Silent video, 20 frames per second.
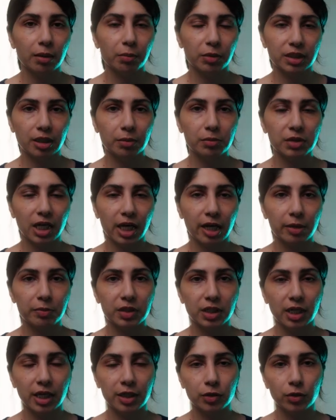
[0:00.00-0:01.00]
But
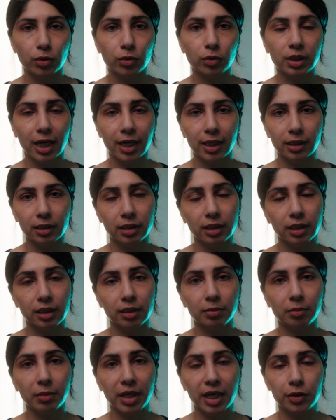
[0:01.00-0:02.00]
sometimes I do dial it
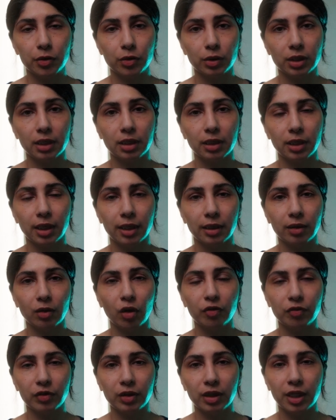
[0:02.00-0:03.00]
in manually, and
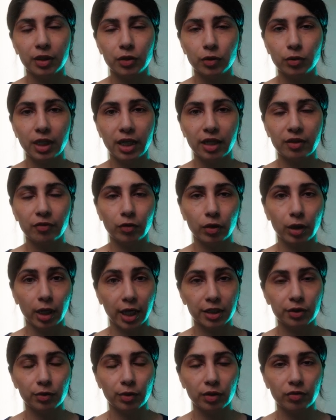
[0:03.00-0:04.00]
often I do that for
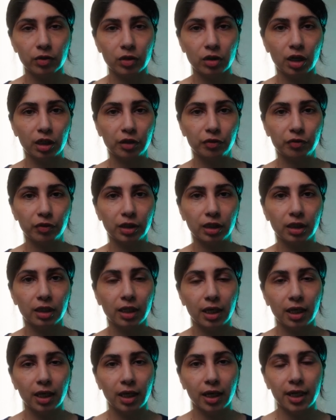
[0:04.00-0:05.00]
night street photography.
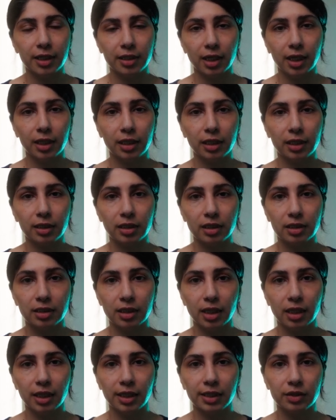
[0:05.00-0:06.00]
I dial in the
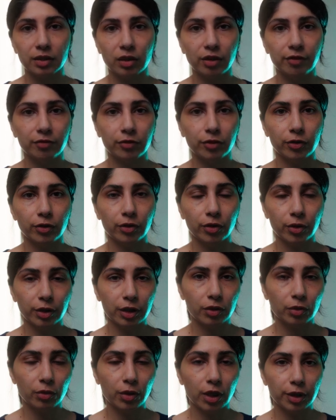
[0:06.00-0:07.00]
settings of
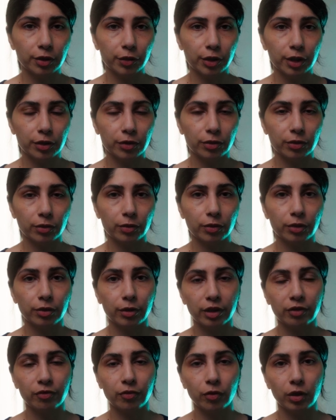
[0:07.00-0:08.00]
3200 to
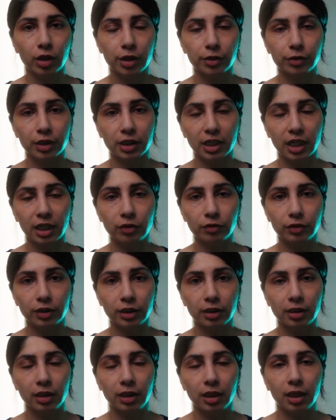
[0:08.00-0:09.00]
3400
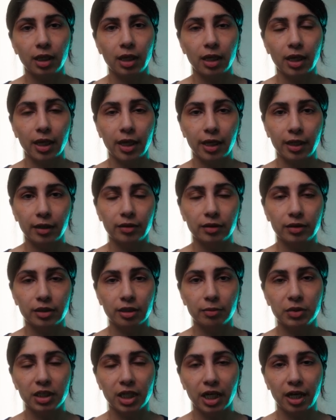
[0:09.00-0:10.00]
Kelvin, and
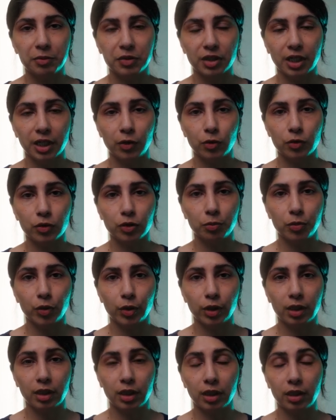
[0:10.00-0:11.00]
sometimes I also
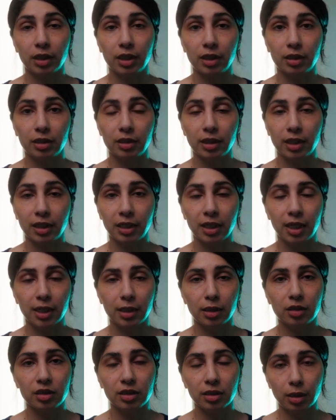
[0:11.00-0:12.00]
put it in
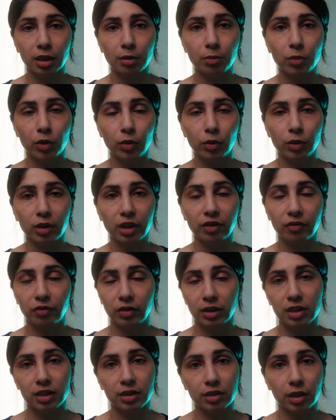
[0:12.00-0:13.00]
dedicated sunny mode if
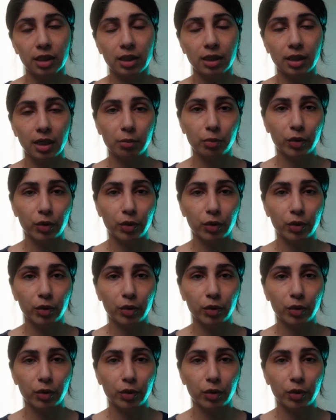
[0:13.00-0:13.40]
it's sunny and